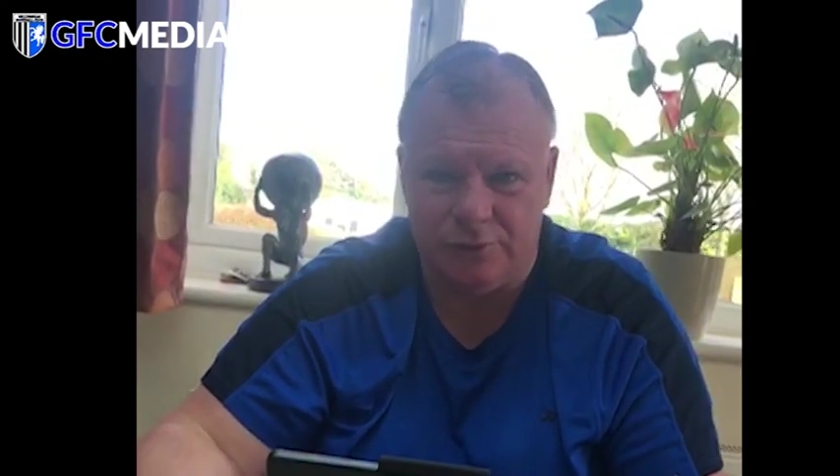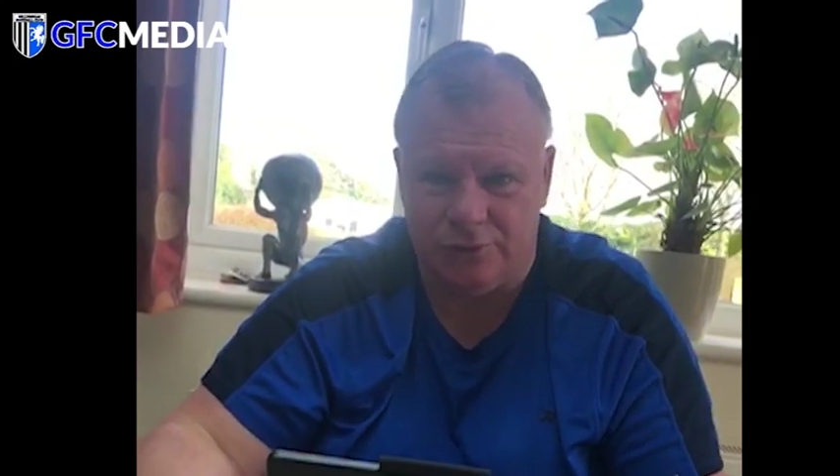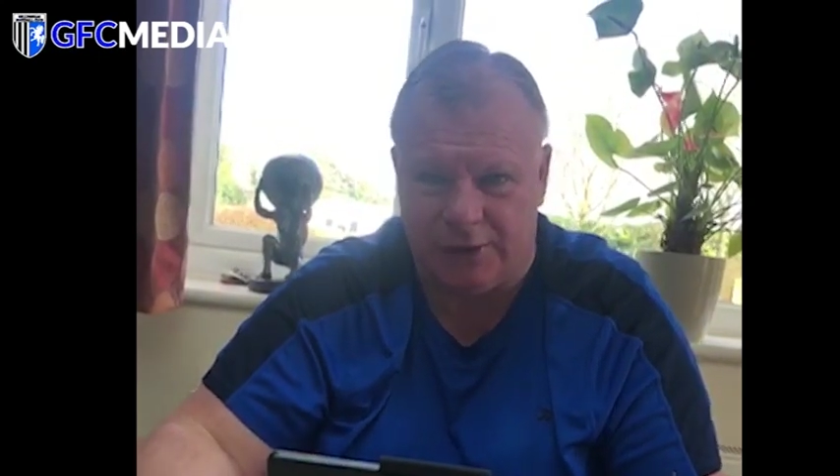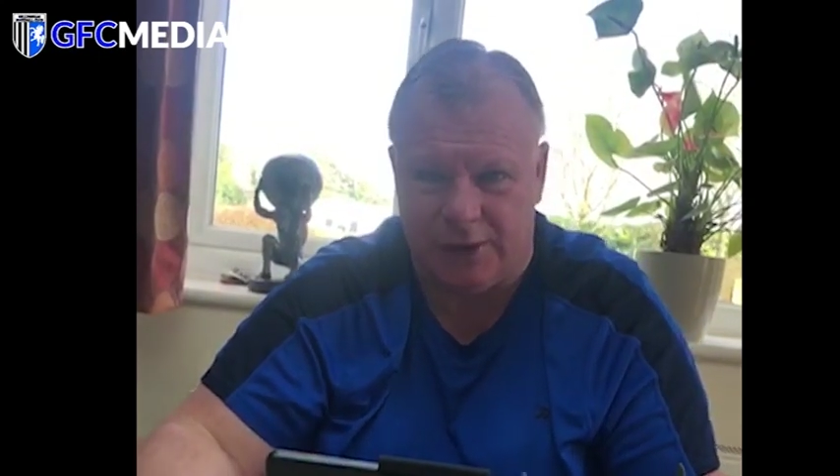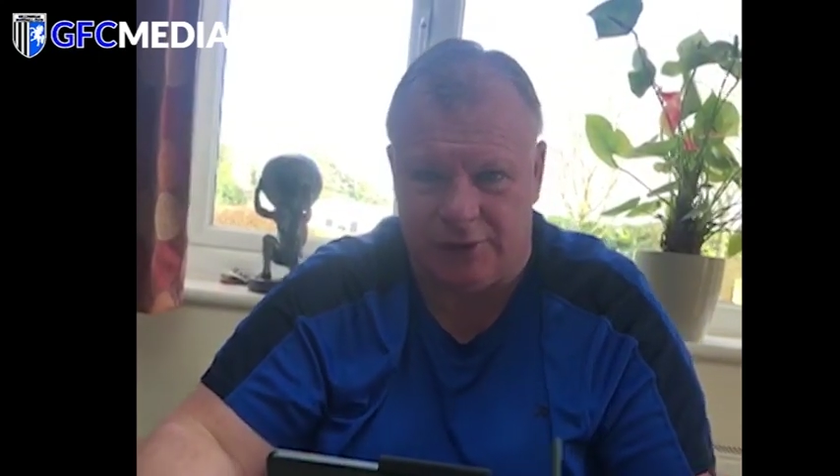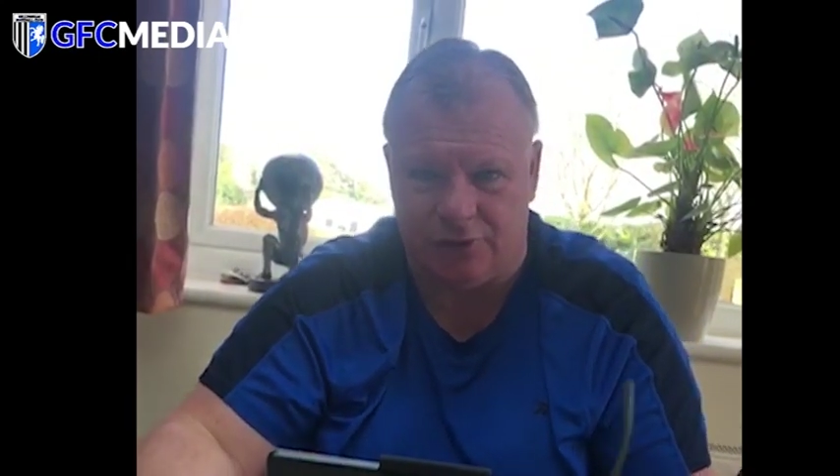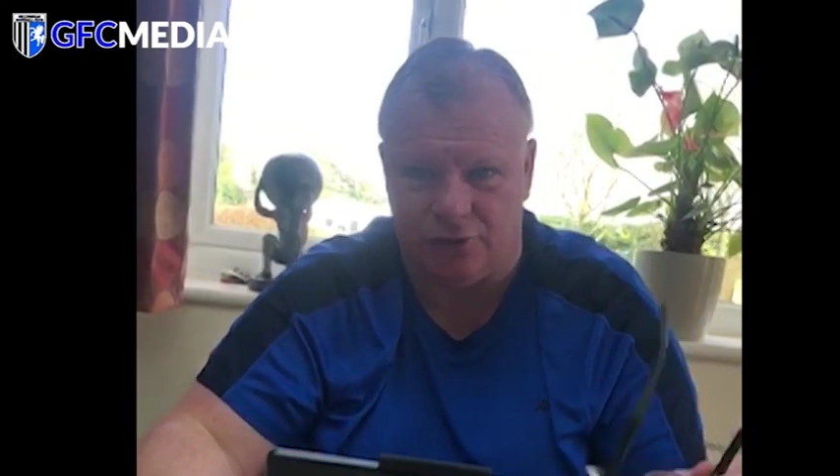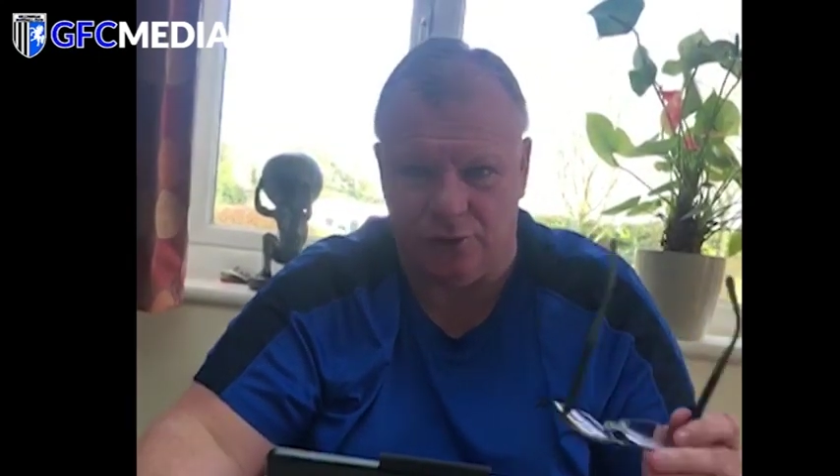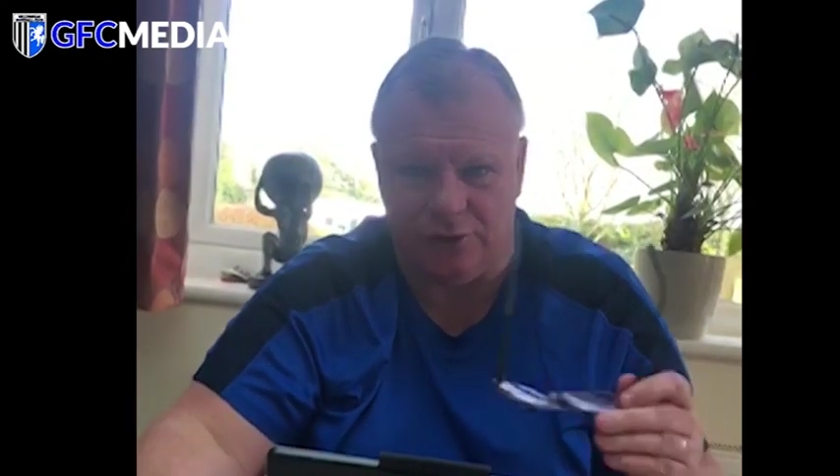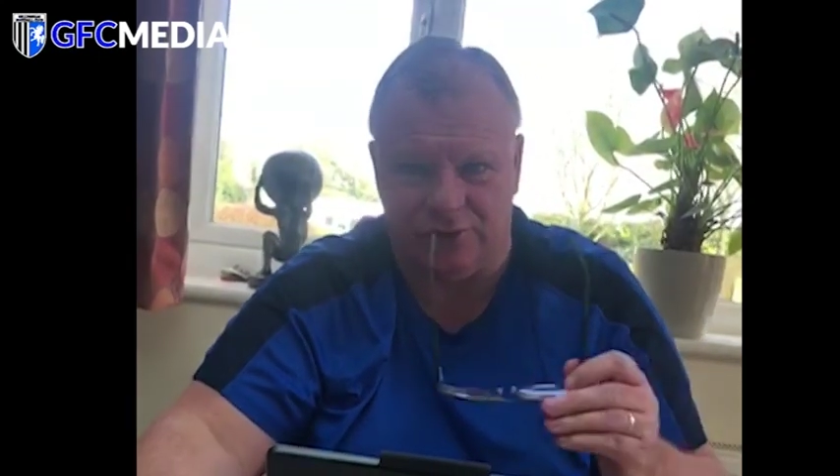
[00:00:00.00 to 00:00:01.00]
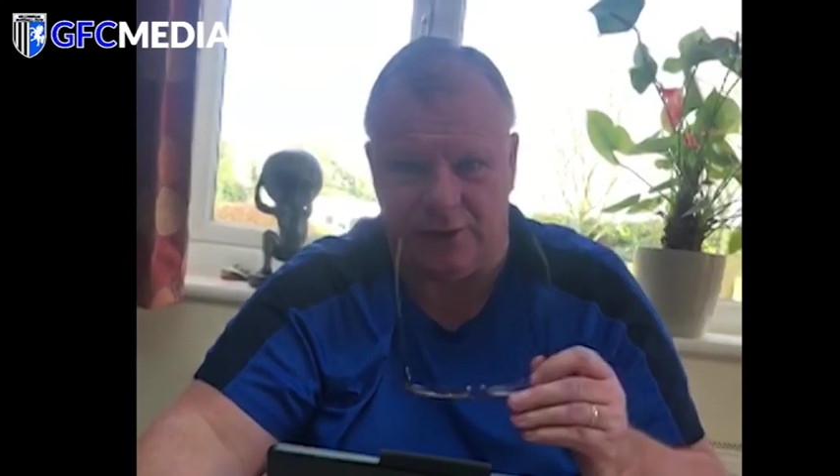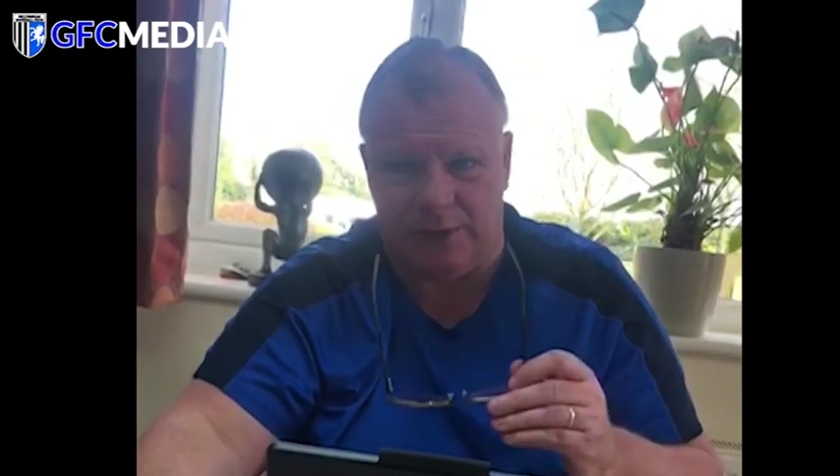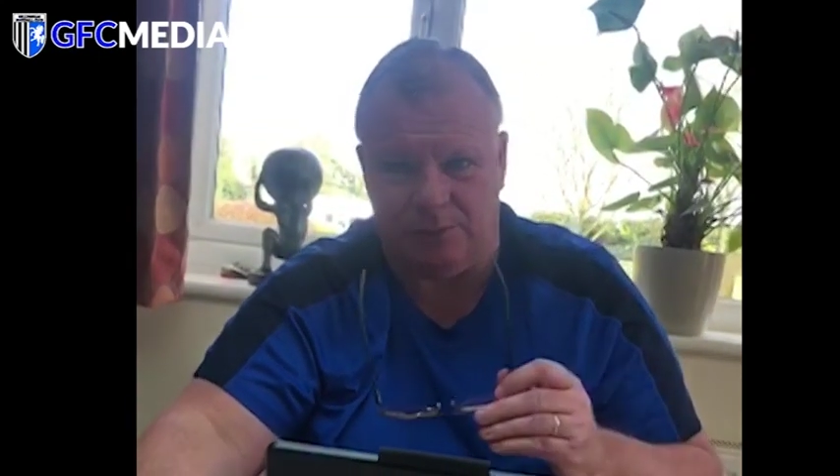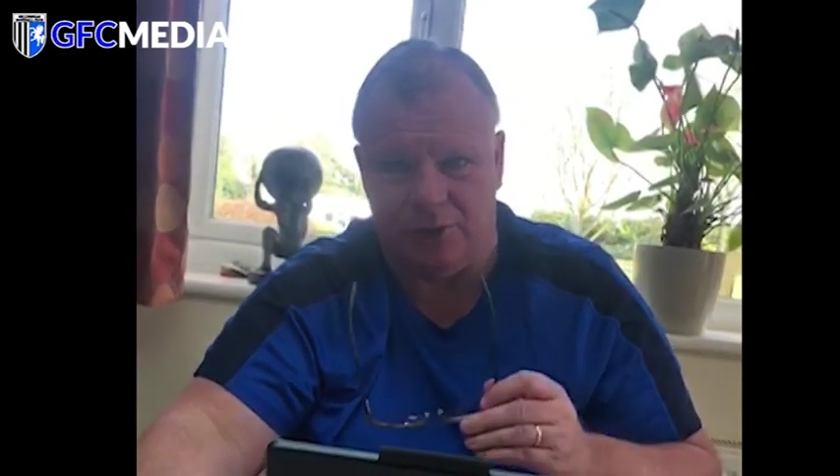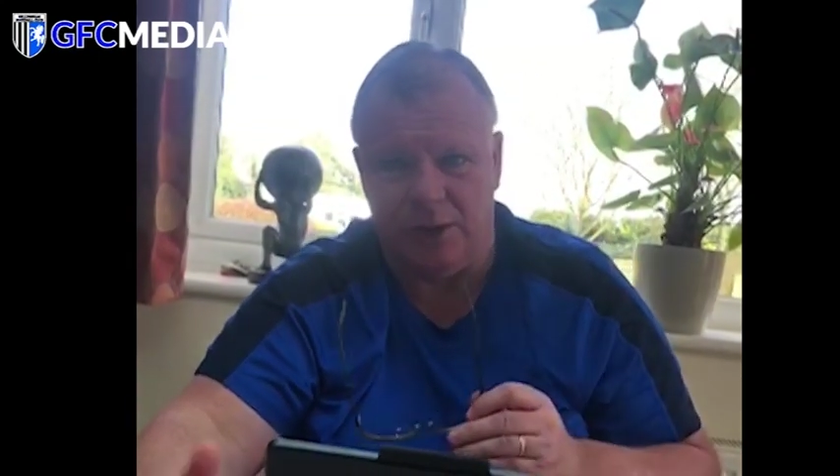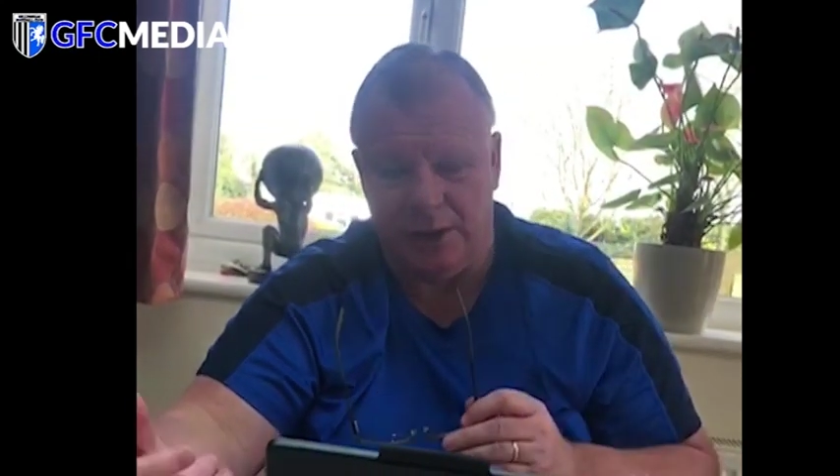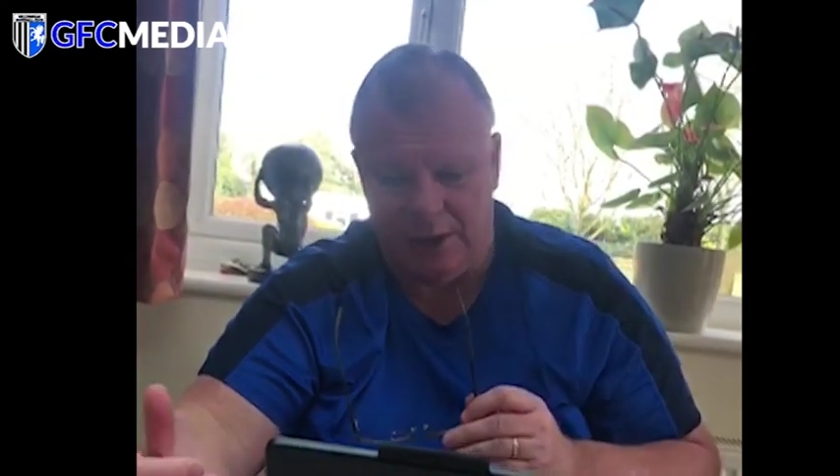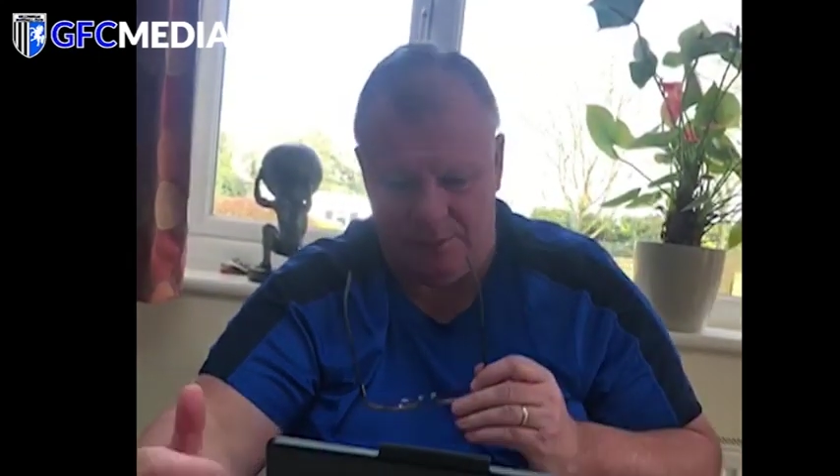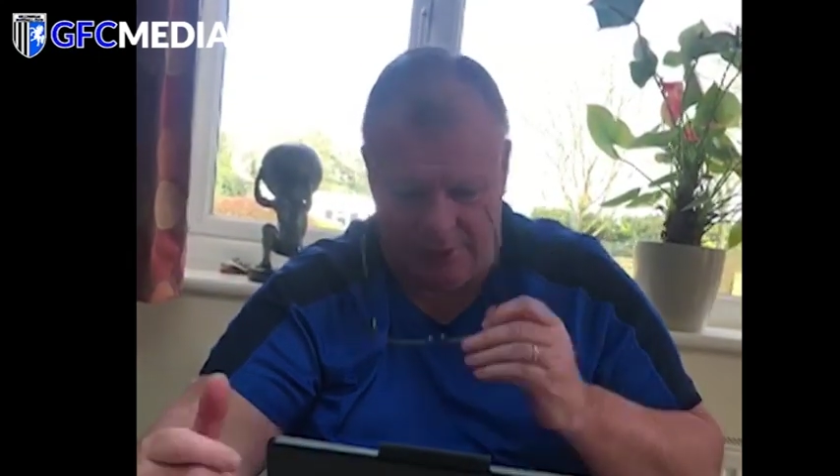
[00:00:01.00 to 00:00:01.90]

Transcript: guide us through these times and